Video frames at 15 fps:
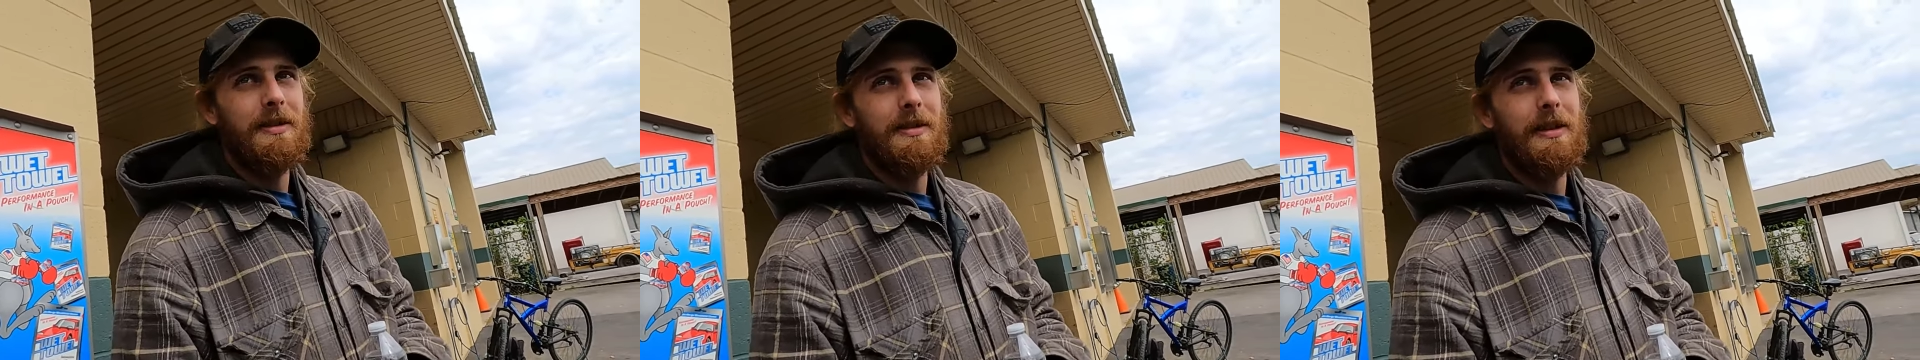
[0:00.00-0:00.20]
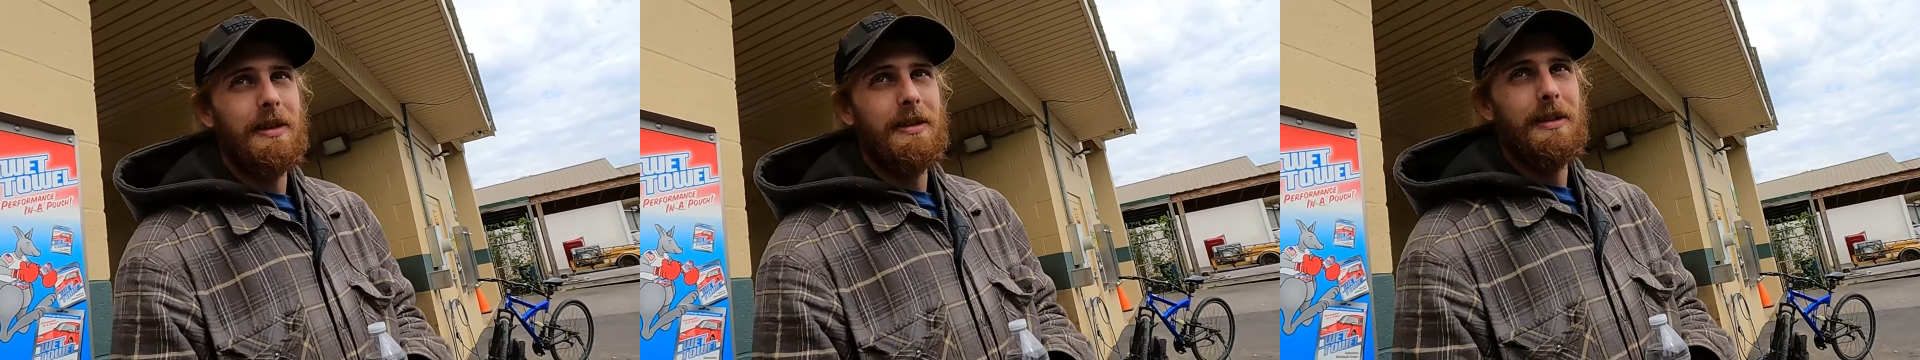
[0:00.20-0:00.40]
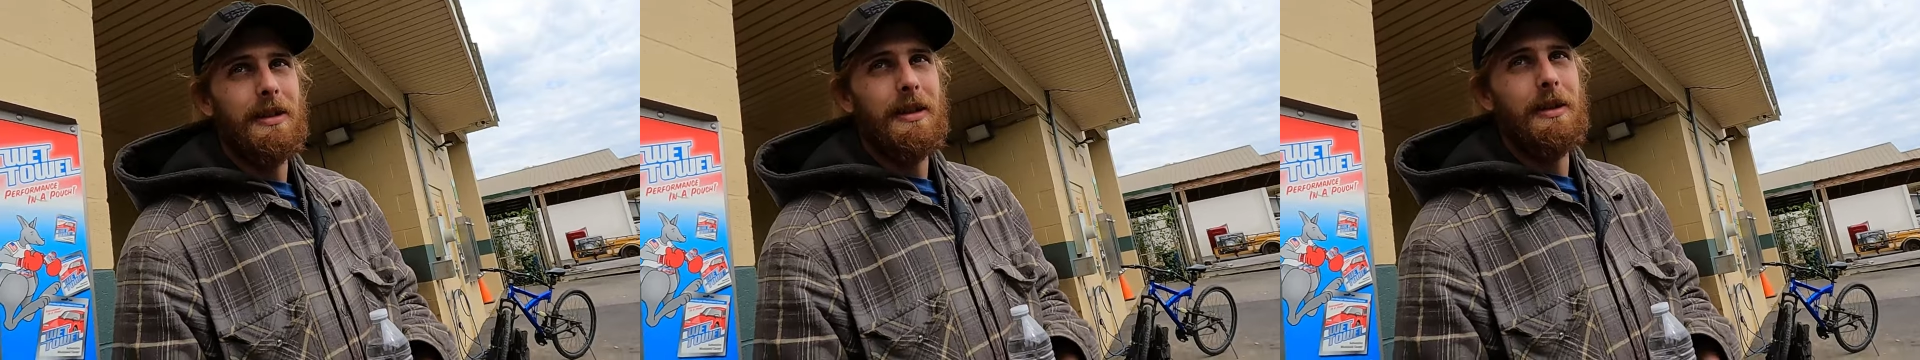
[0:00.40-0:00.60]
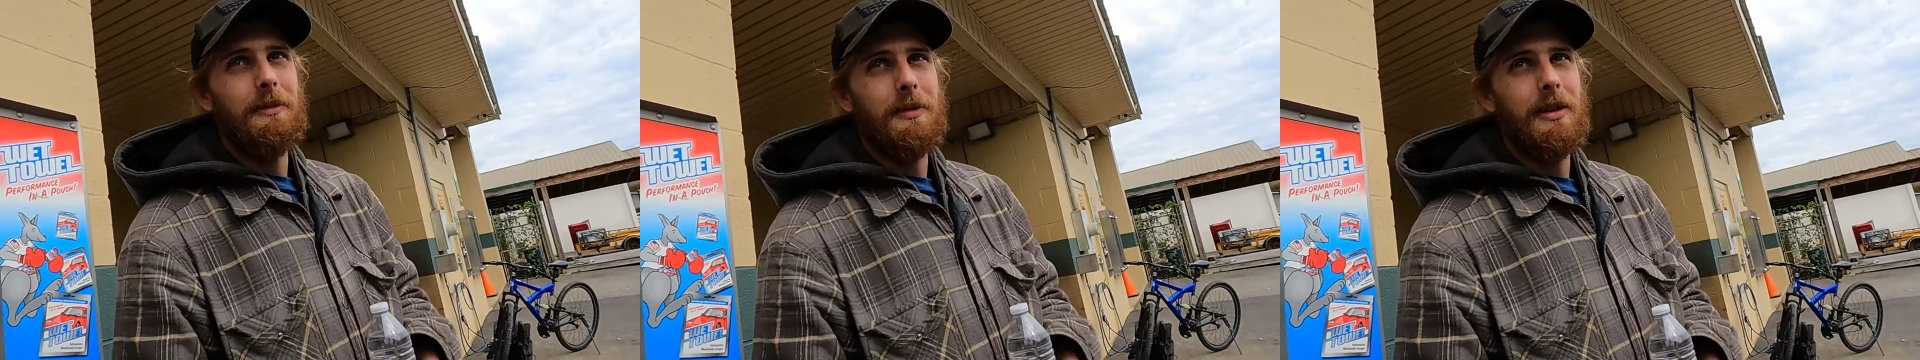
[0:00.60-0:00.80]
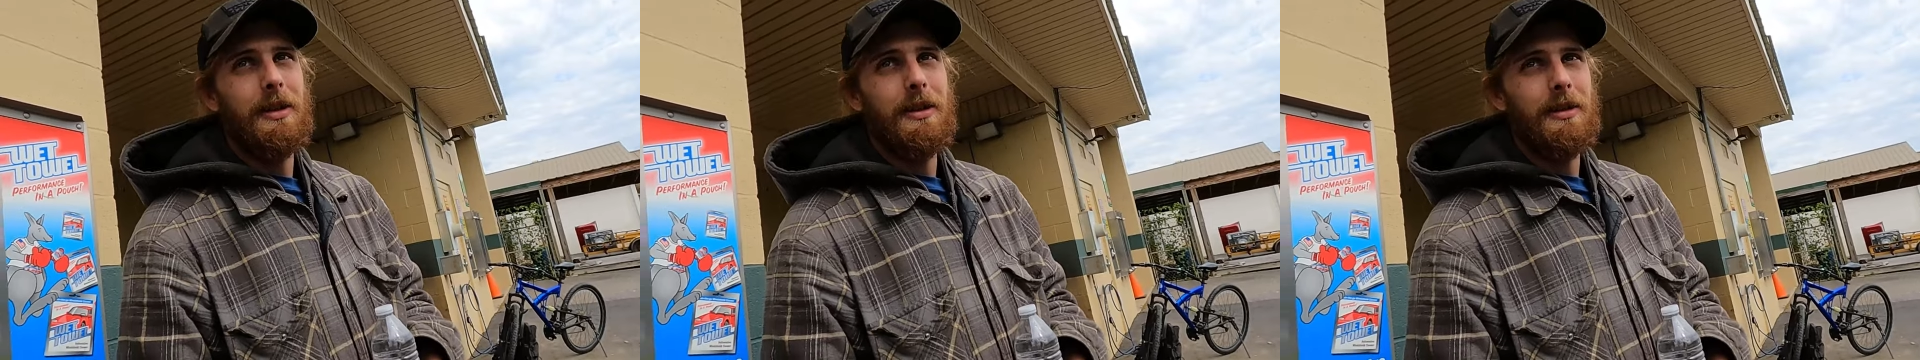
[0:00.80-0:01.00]
Oh, no
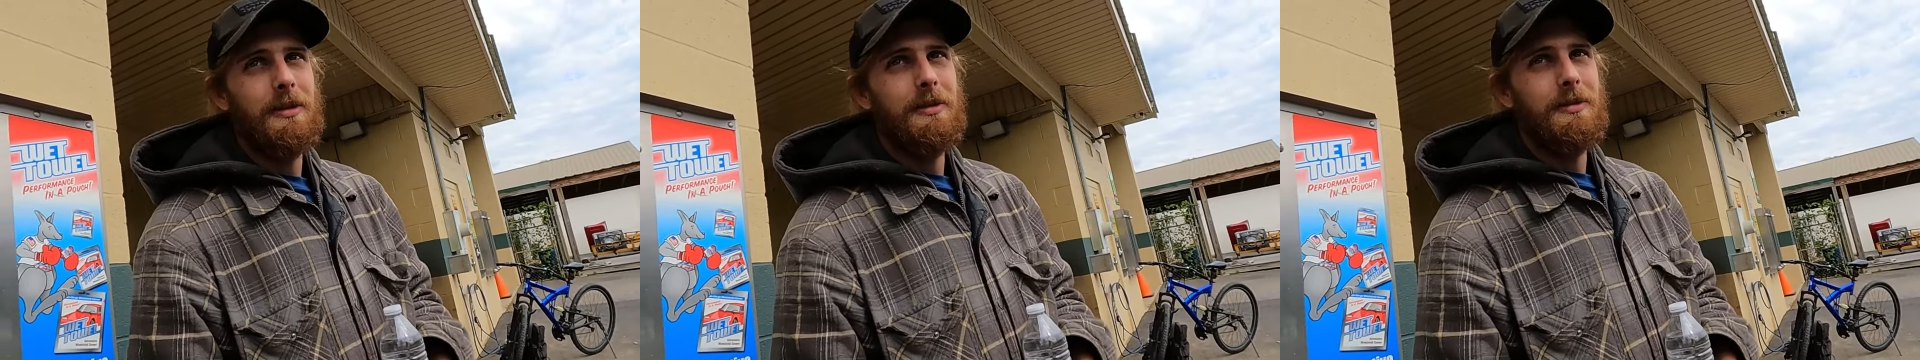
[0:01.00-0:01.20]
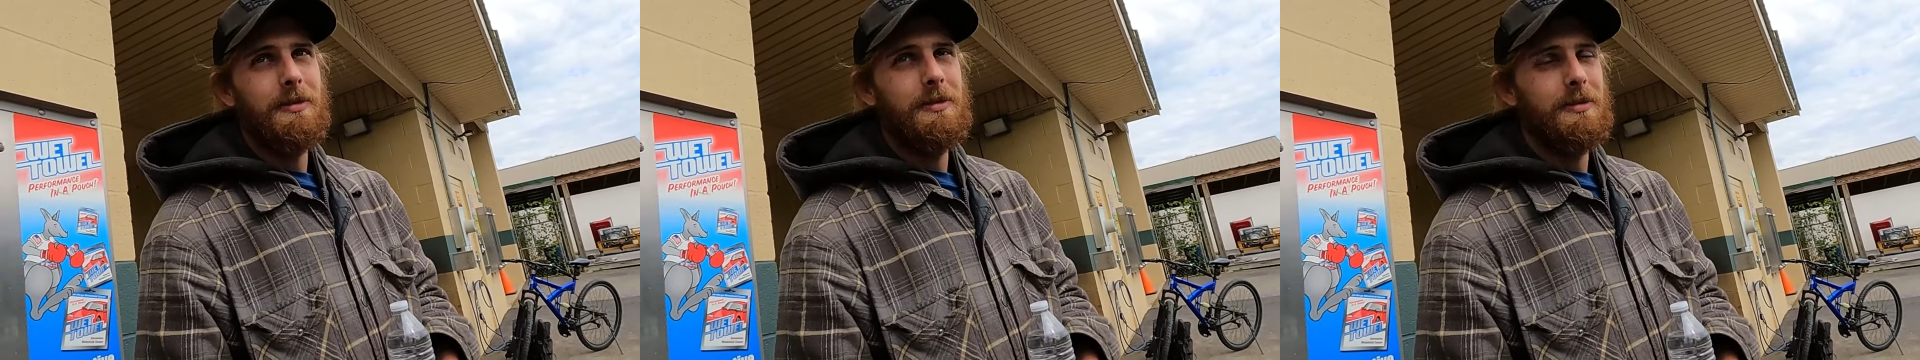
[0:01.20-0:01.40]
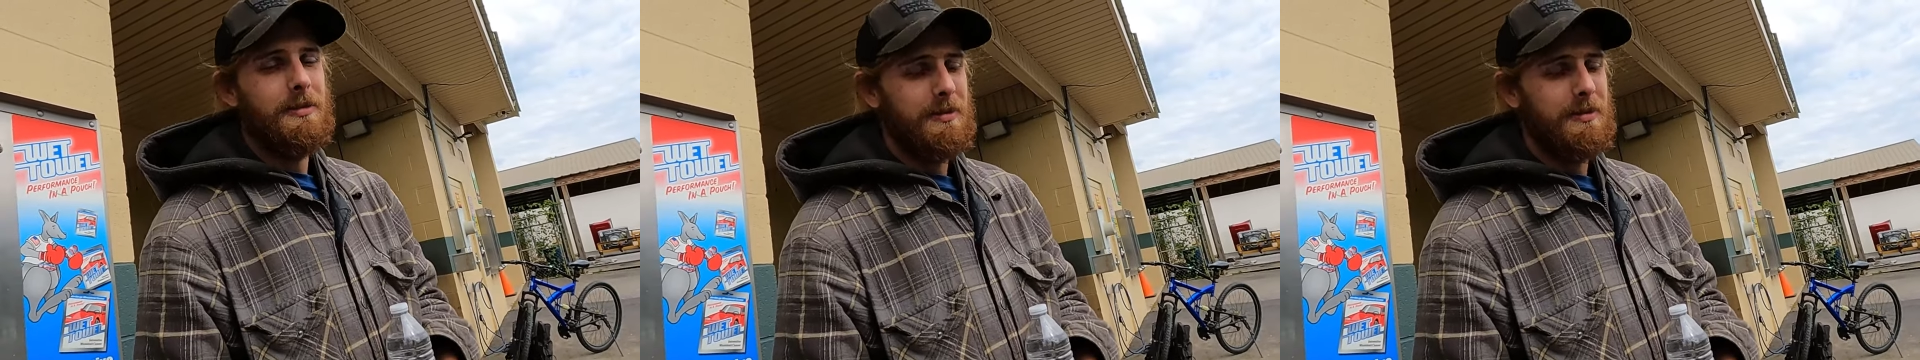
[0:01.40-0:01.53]
doubt, no doubt. Yeah,